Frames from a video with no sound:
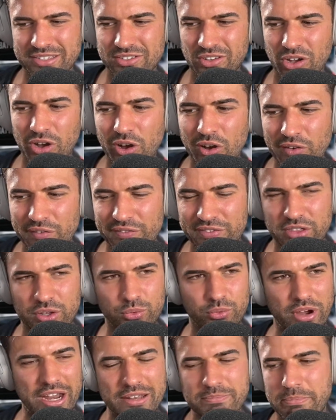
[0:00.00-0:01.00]
of the
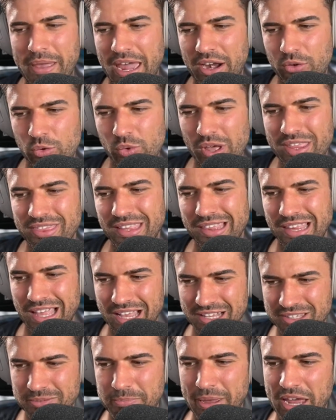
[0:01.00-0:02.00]
Red battle and the
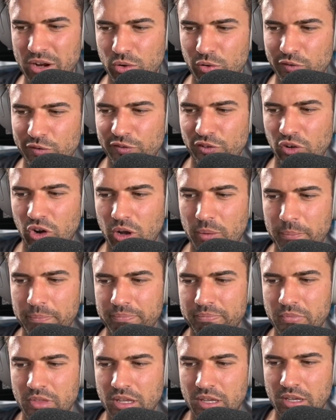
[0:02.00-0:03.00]
Lance battle from
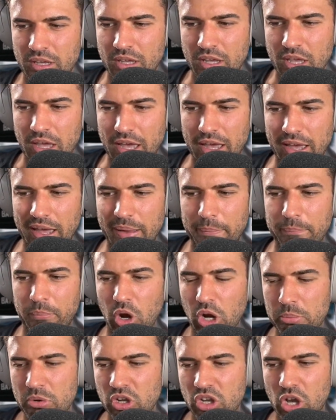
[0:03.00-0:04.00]

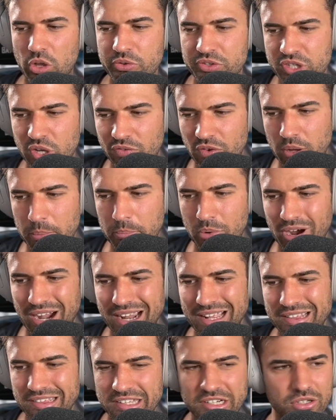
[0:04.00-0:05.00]
Pokemon Gold and Silver by
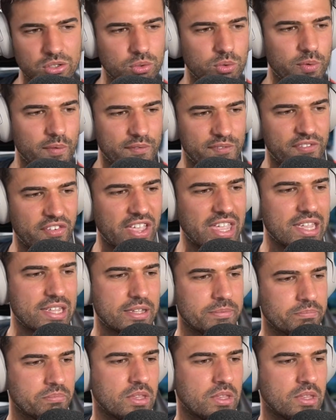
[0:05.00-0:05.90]
Little V.